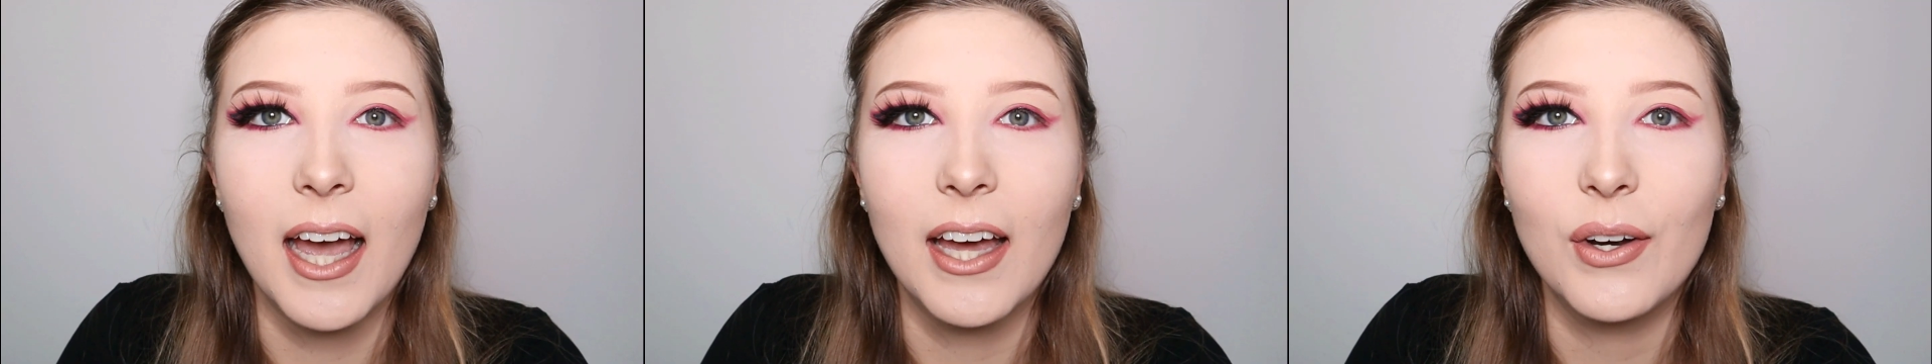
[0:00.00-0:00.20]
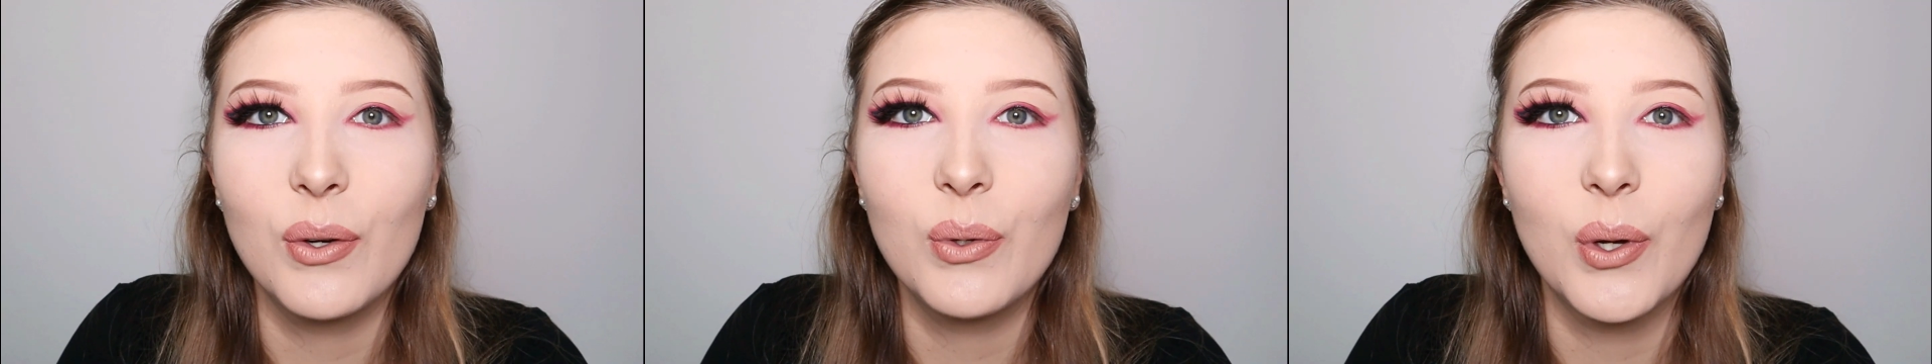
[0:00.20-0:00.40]

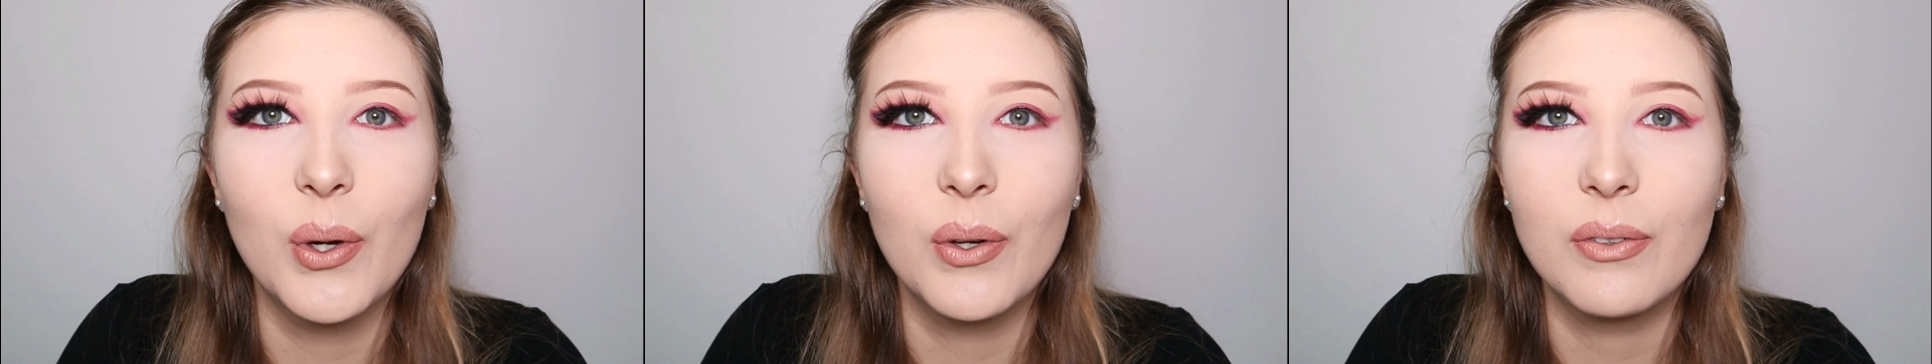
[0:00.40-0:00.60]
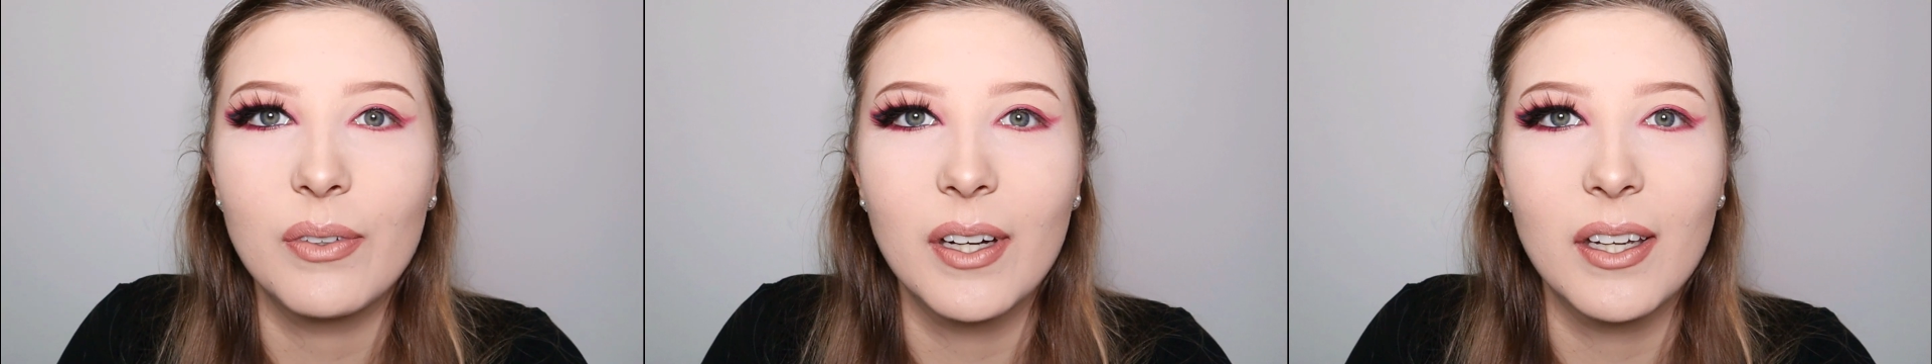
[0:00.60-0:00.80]
I don't
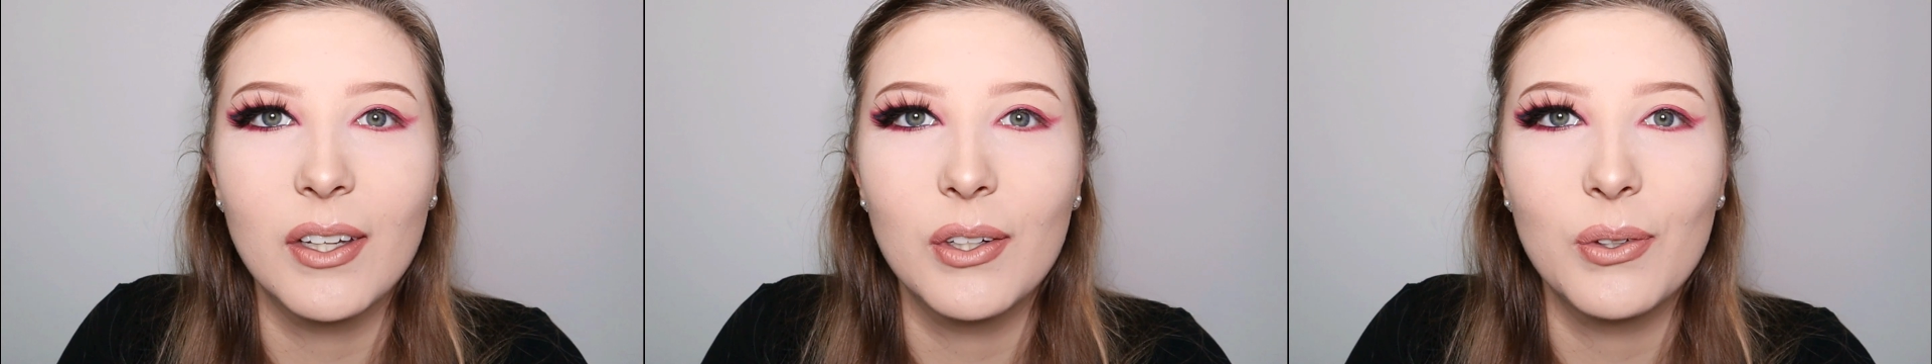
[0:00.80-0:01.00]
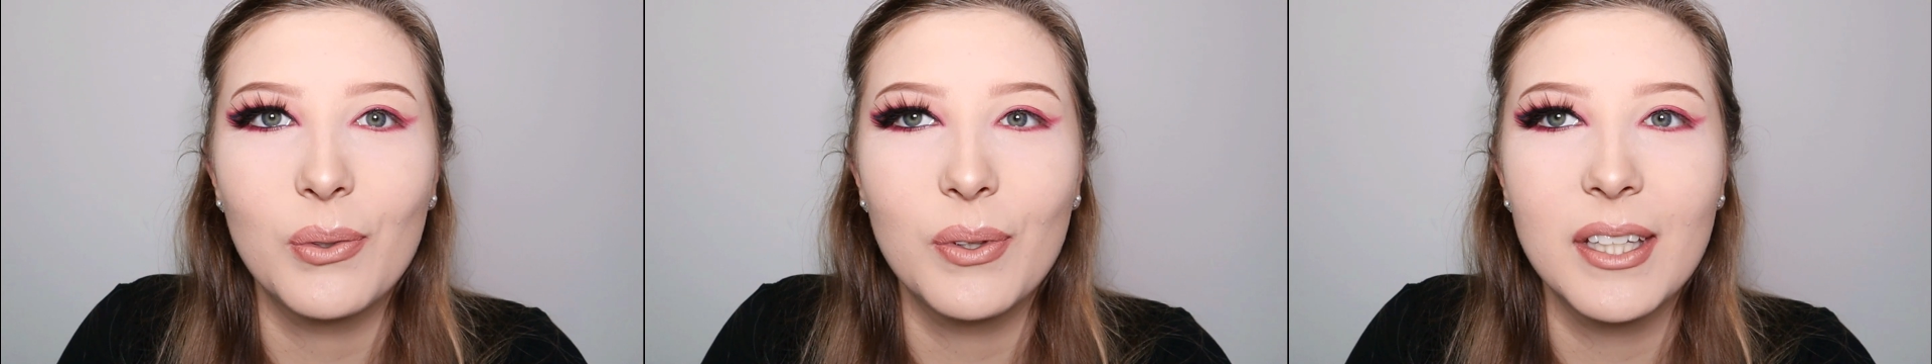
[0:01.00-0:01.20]
know if I
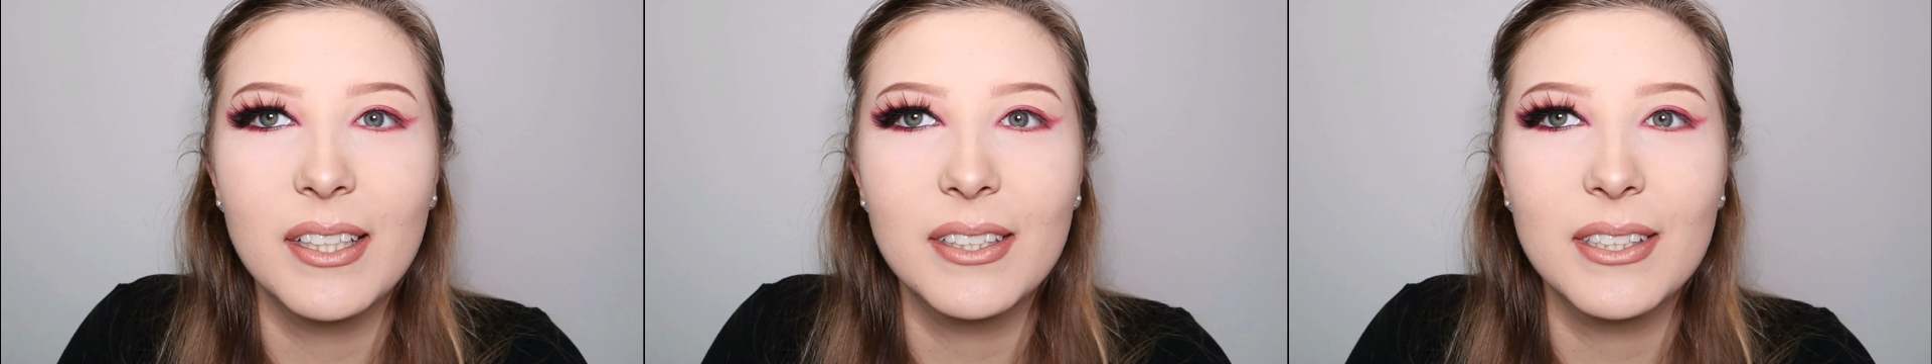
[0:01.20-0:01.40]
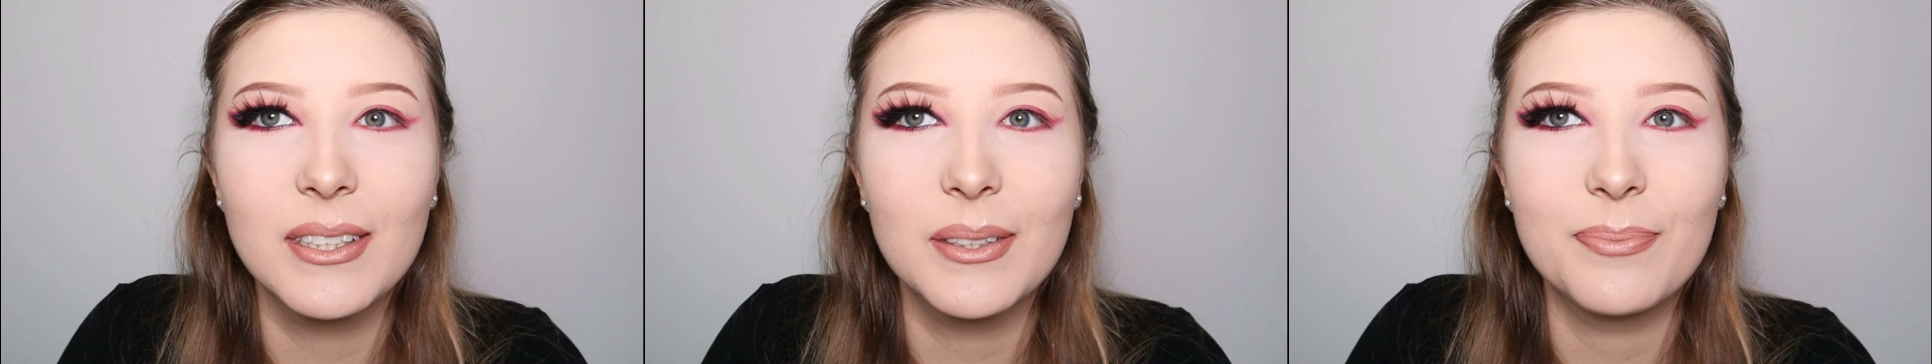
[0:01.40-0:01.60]
can do
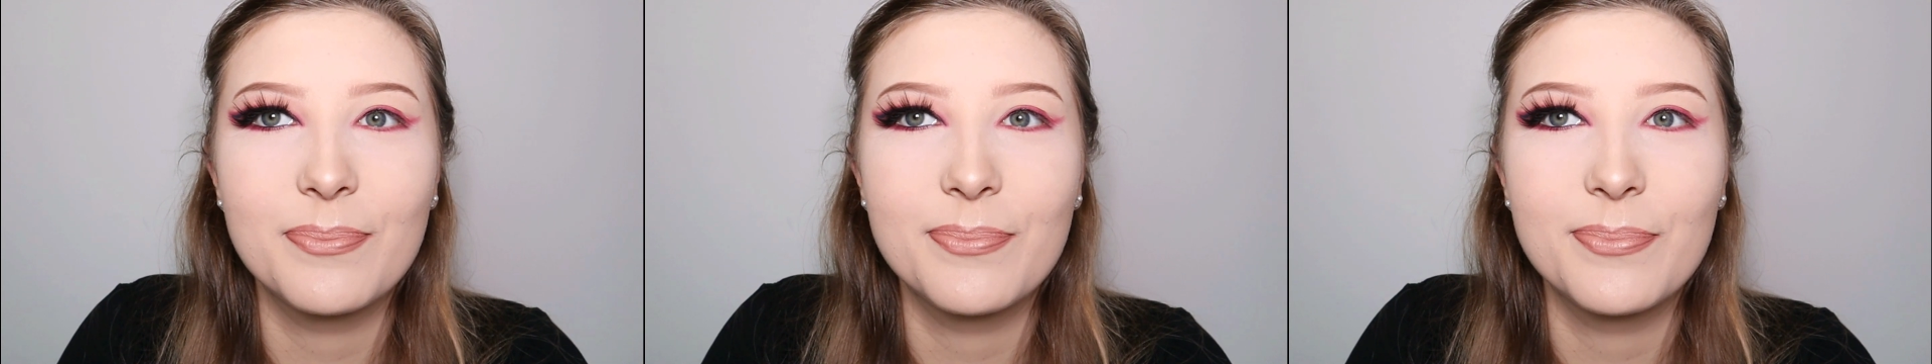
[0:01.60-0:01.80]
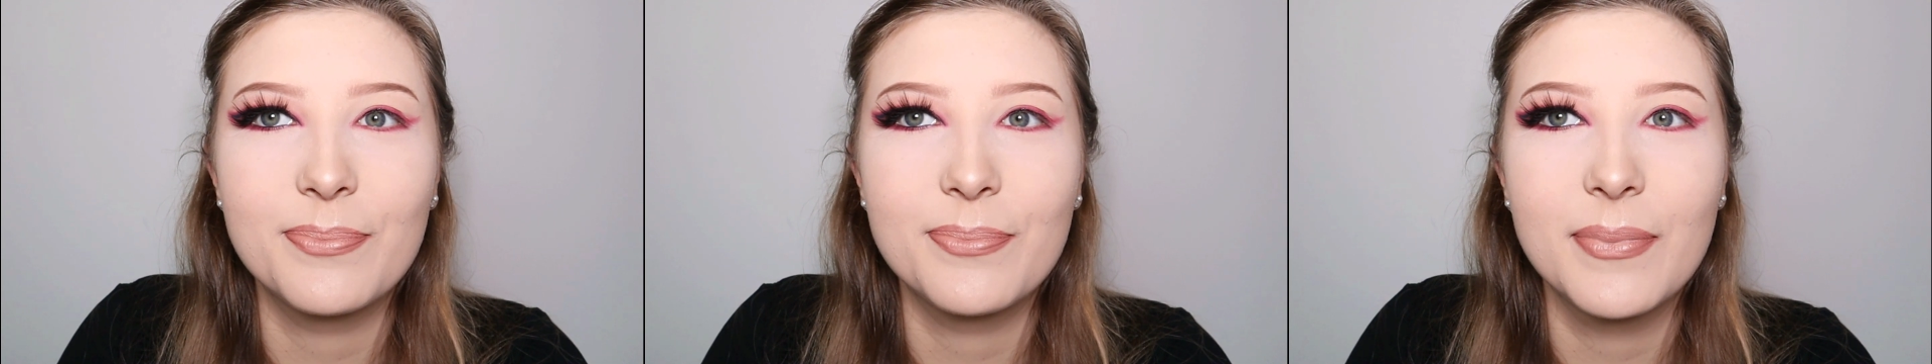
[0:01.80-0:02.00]

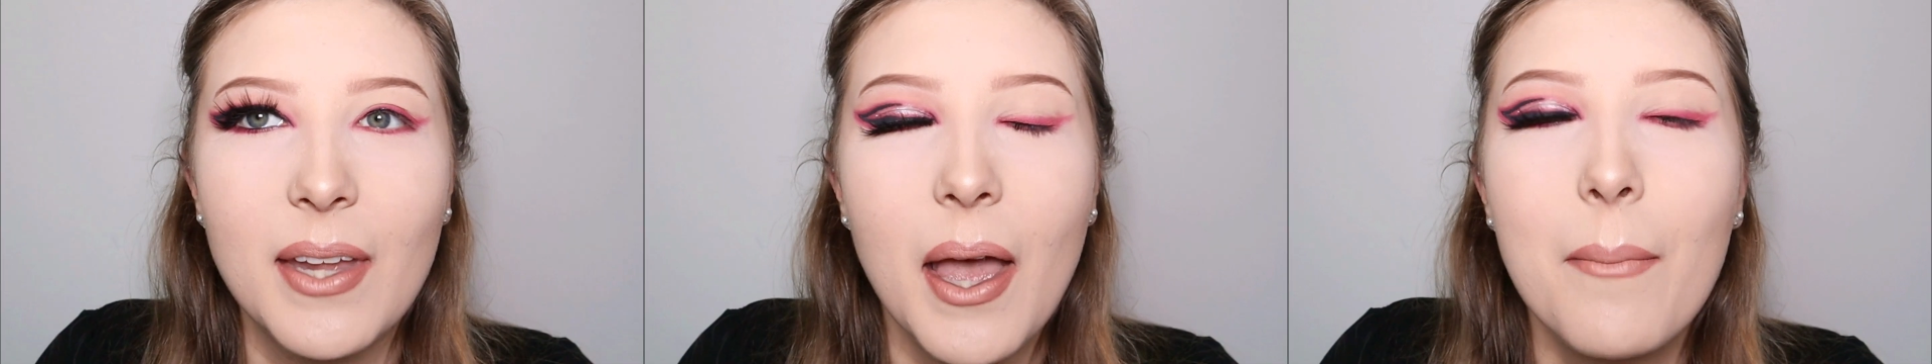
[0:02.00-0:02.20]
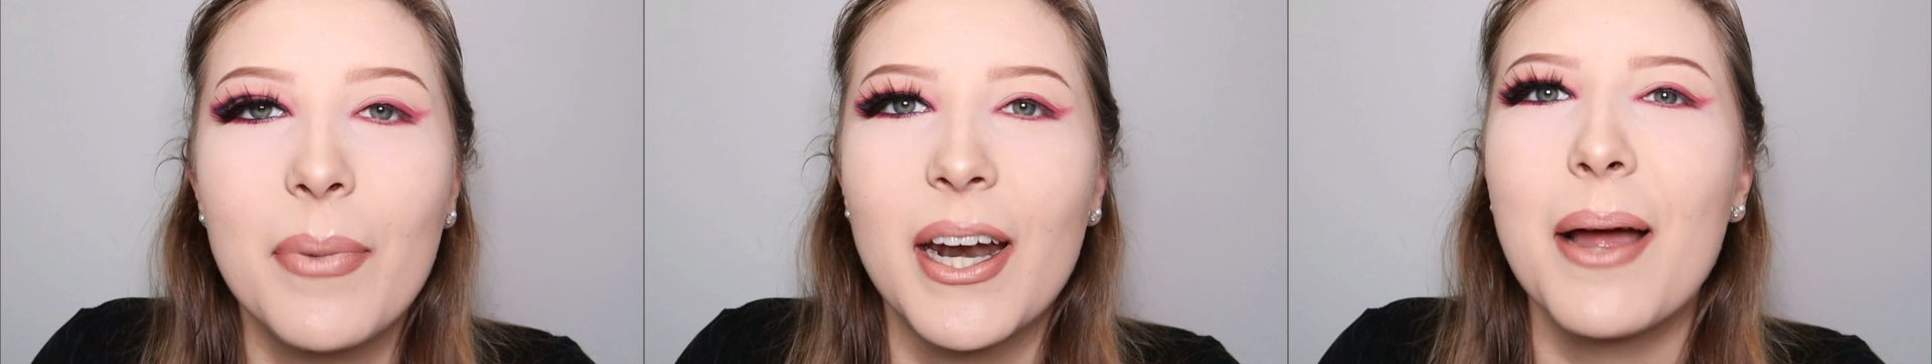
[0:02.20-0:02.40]
this.